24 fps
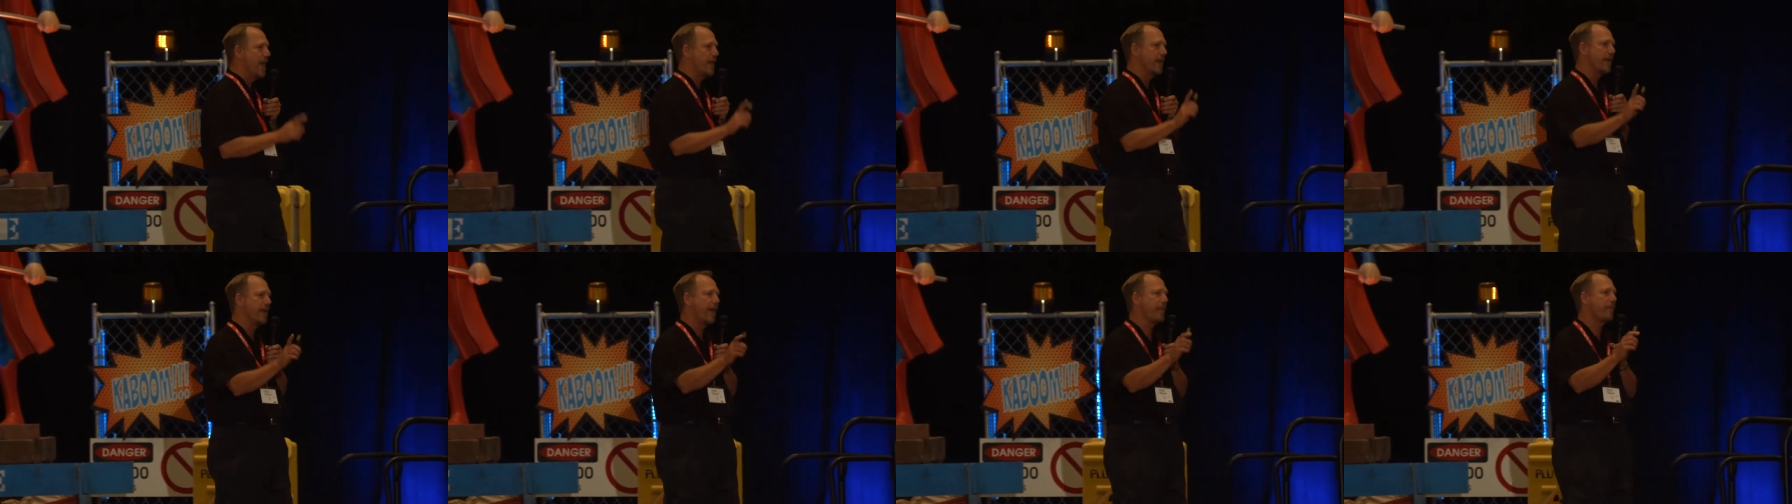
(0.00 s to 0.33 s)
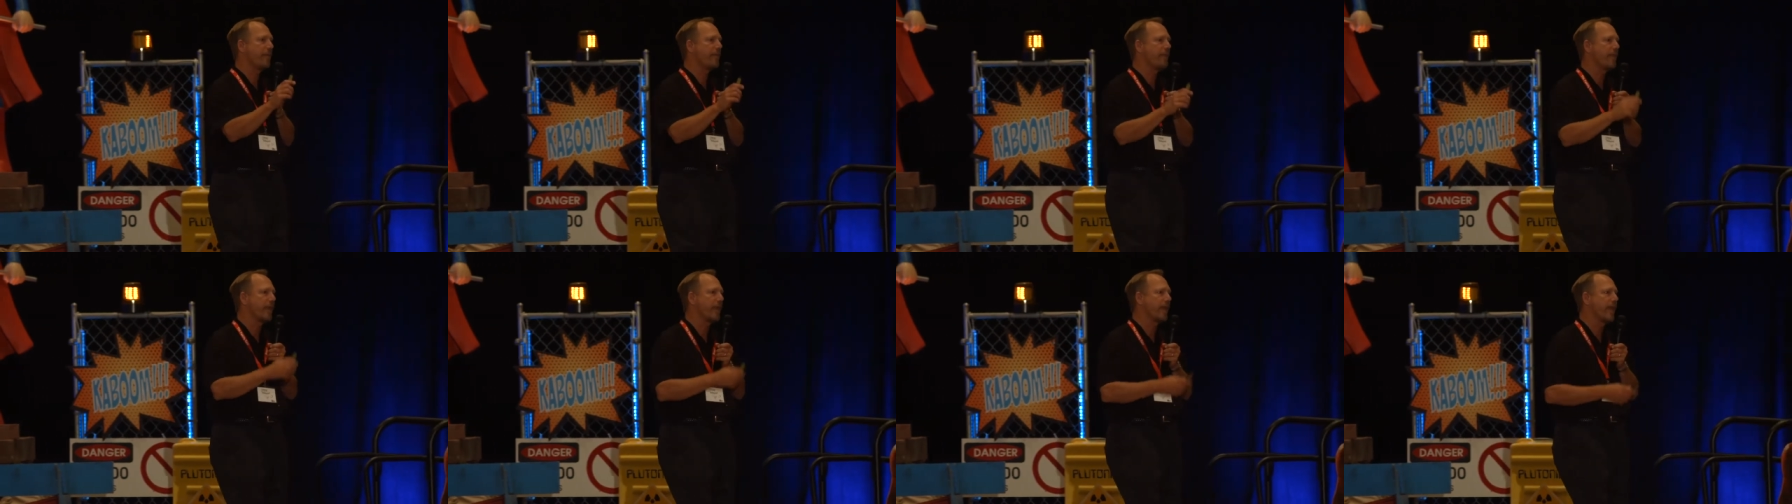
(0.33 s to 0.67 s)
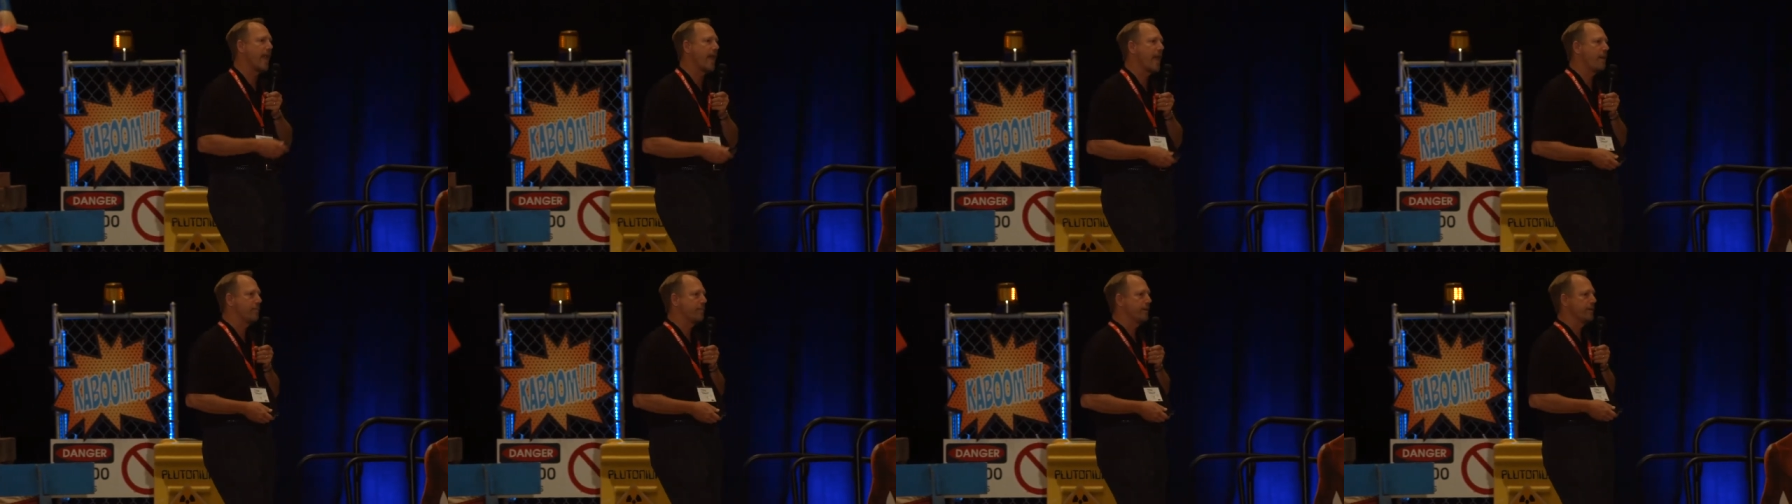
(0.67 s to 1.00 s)
And another thing
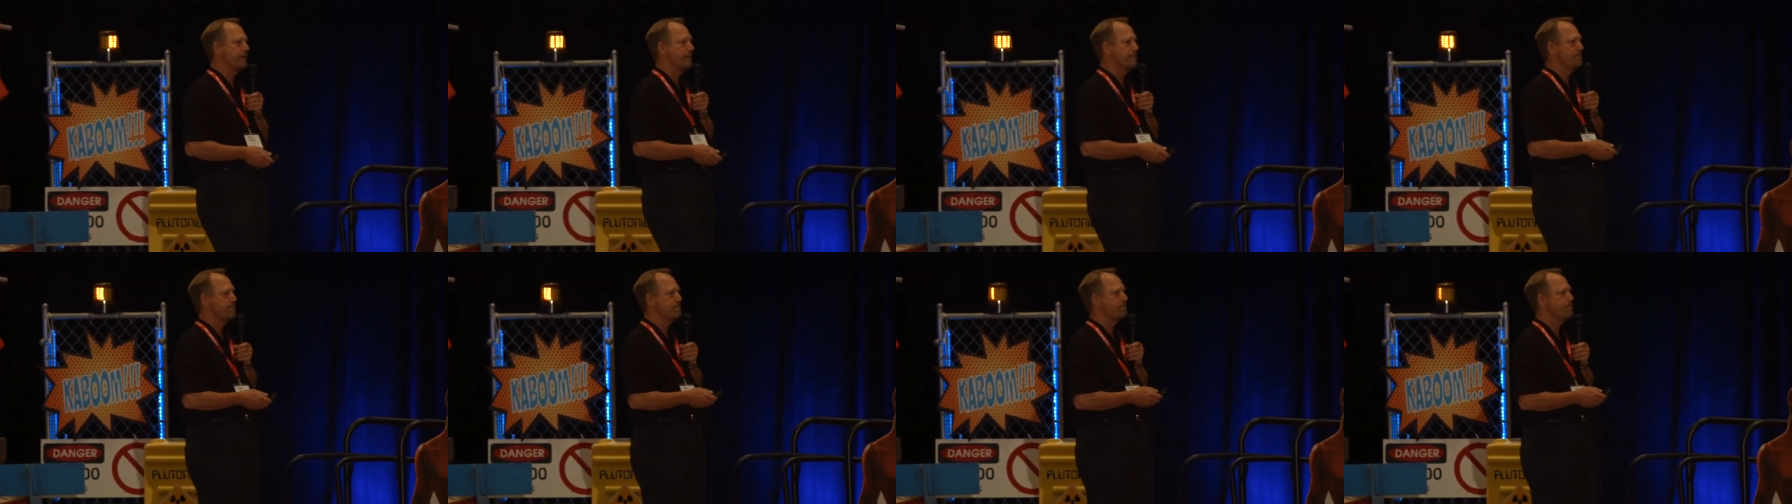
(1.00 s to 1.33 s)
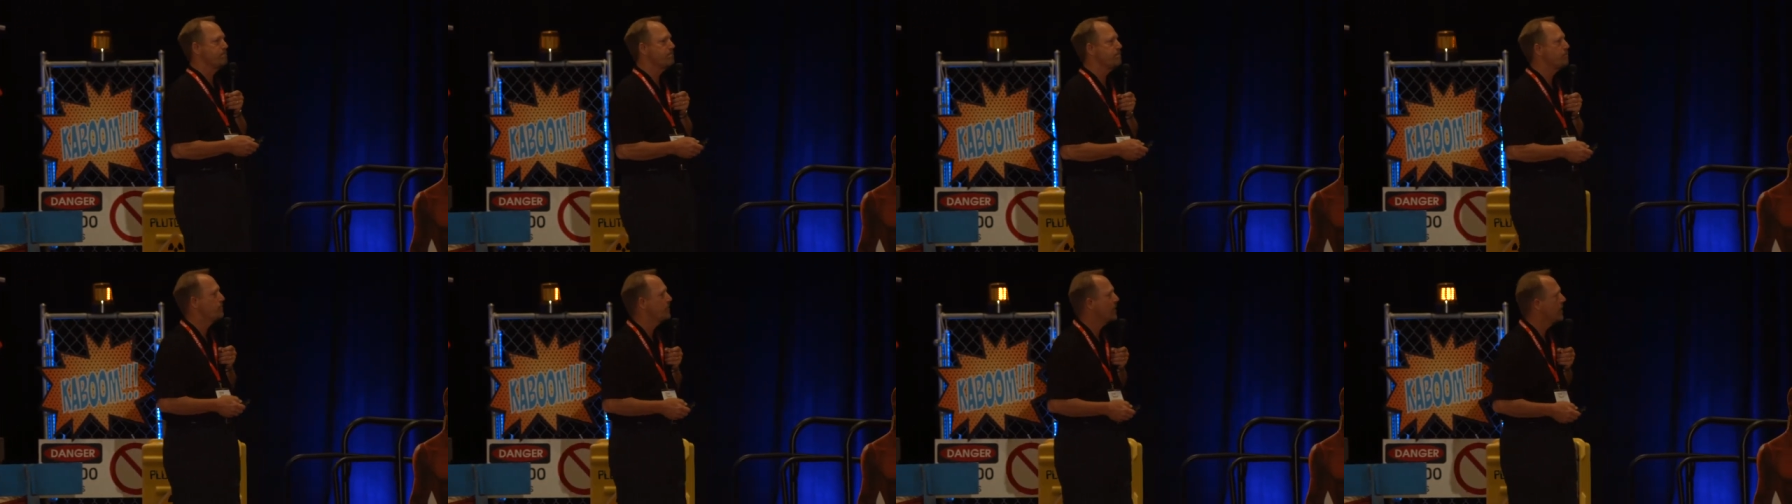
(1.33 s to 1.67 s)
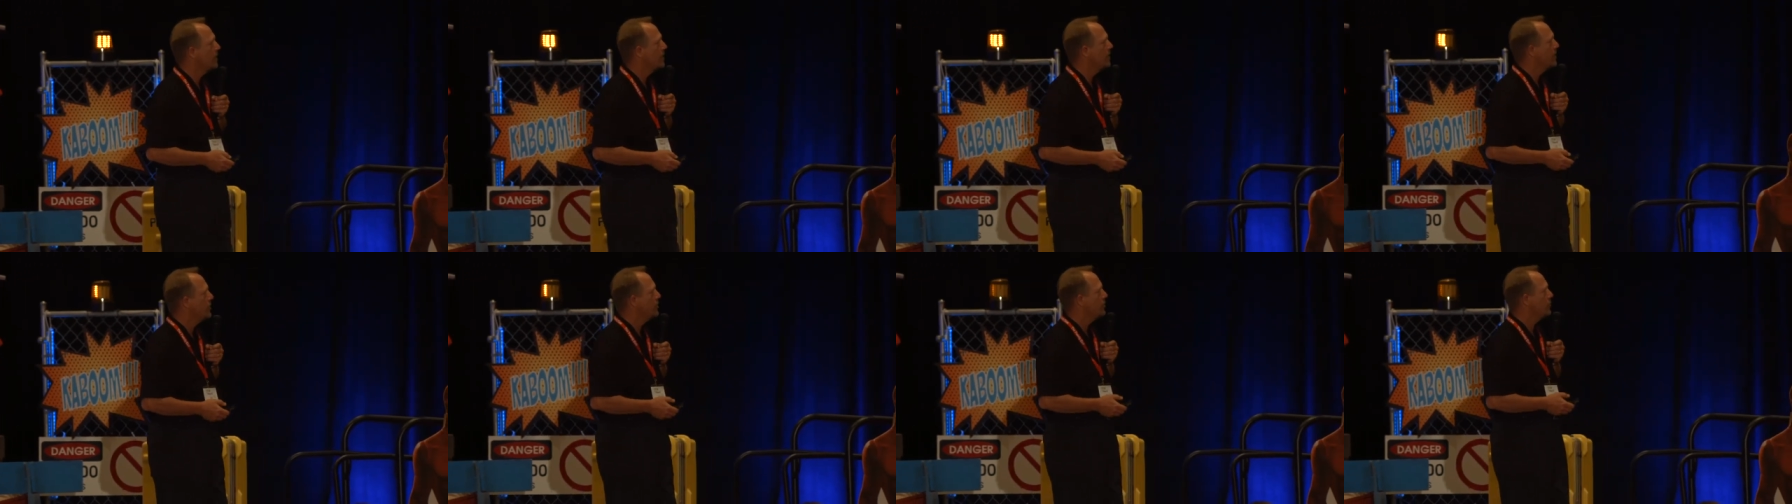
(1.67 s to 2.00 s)
happened.
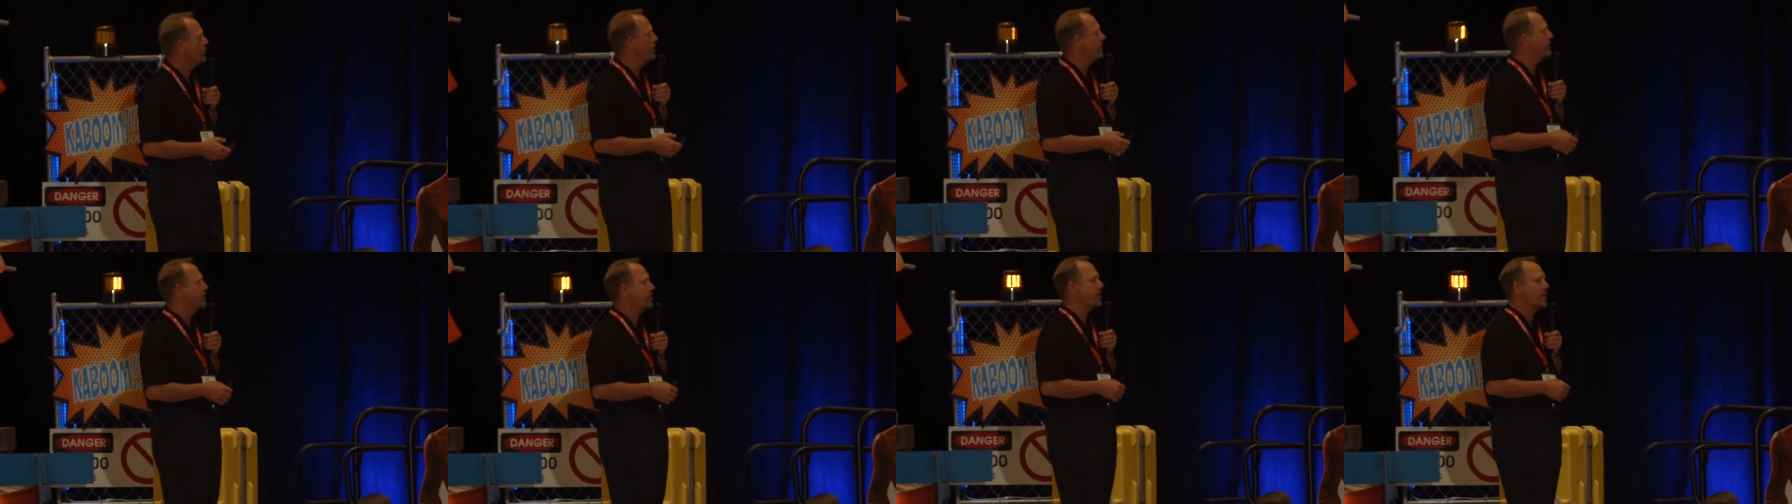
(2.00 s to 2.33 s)
She